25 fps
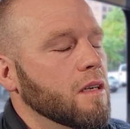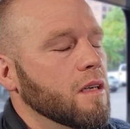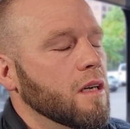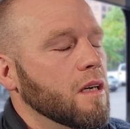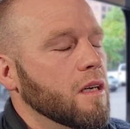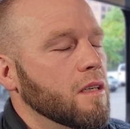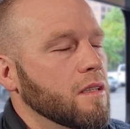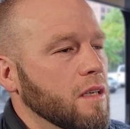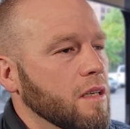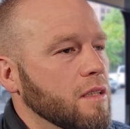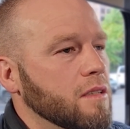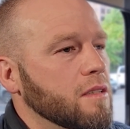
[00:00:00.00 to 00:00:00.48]

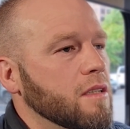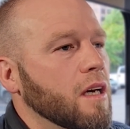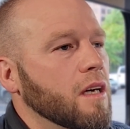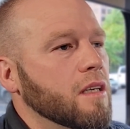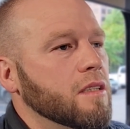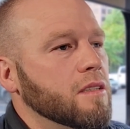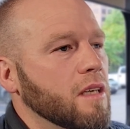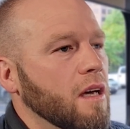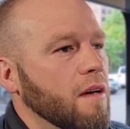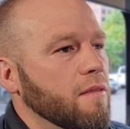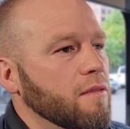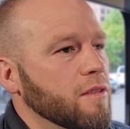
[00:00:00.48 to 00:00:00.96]
it
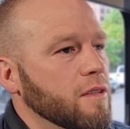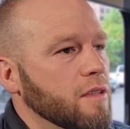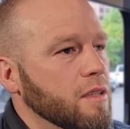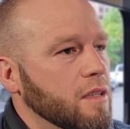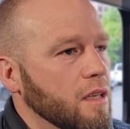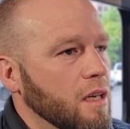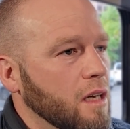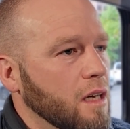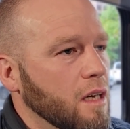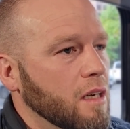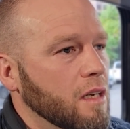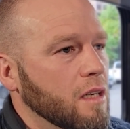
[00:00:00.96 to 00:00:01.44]
takes
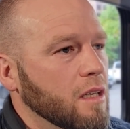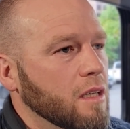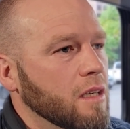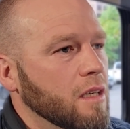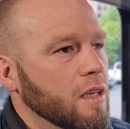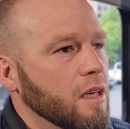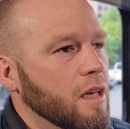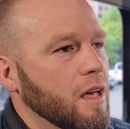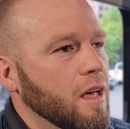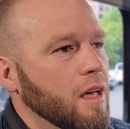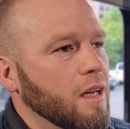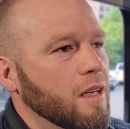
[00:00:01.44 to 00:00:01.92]
everything,
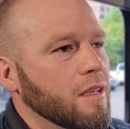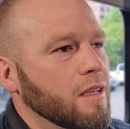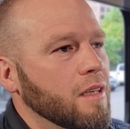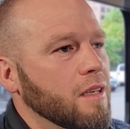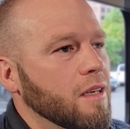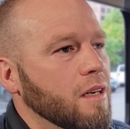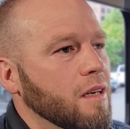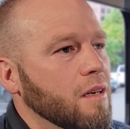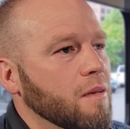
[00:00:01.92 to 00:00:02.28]
and